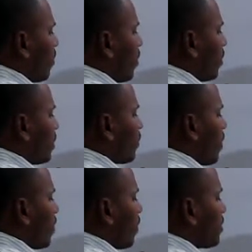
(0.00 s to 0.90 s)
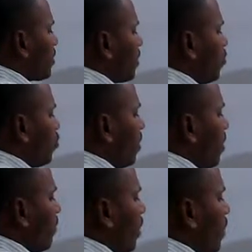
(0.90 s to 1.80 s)
from this 5 parts is removed
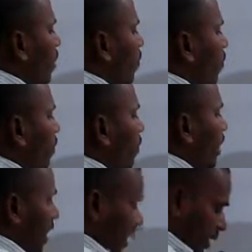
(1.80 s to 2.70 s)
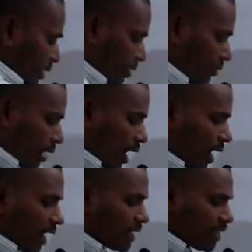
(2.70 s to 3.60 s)
5 by 12 of the 9 liters
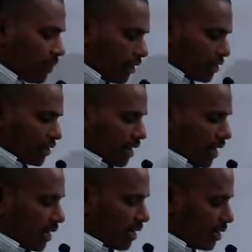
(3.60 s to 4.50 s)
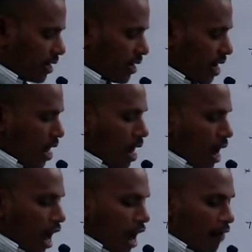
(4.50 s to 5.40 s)
and next they mentioned that
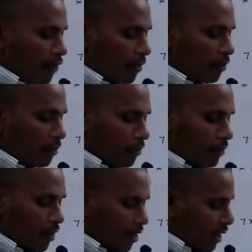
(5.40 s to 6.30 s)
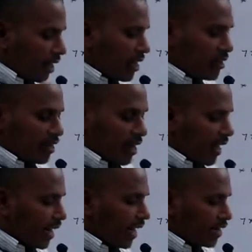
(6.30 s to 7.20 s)
after taking that
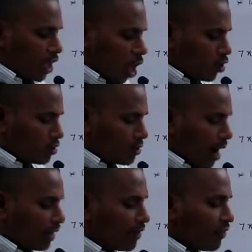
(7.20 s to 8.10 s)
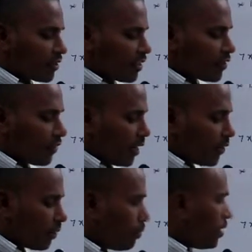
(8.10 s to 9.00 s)
9 liters out and the vessel is filled
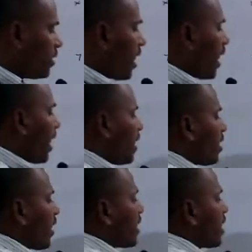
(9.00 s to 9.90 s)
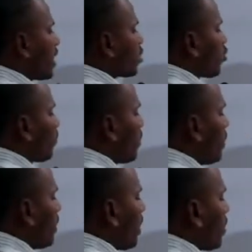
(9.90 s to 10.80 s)
with B. Again 9 liters of the
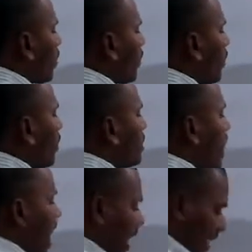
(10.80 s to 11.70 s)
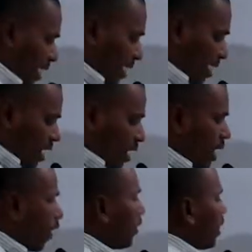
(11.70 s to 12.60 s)
B type of liquid is added.
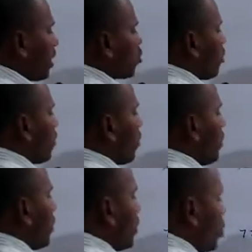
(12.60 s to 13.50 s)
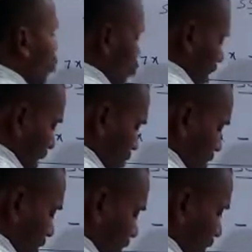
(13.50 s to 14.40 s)
Now the ratio between these two types
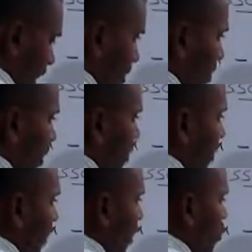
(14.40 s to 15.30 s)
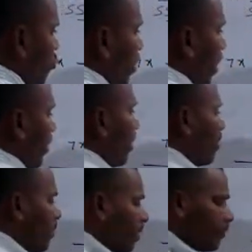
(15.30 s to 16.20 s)
is given as 7 is to 9.
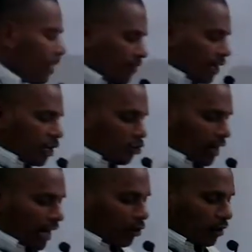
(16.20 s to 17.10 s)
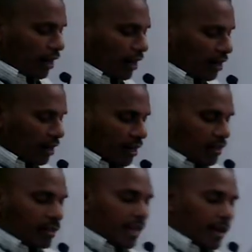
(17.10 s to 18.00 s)
From there we need to calculate
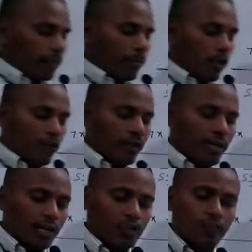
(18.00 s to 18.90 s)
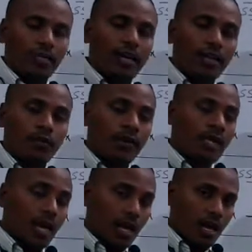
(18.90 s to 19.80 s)
the number of liters of the liquid
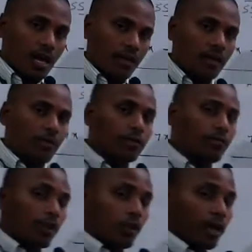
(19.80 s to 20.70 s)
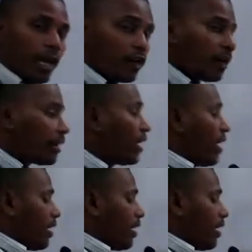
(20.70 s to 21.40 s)
A. That means we need to calculate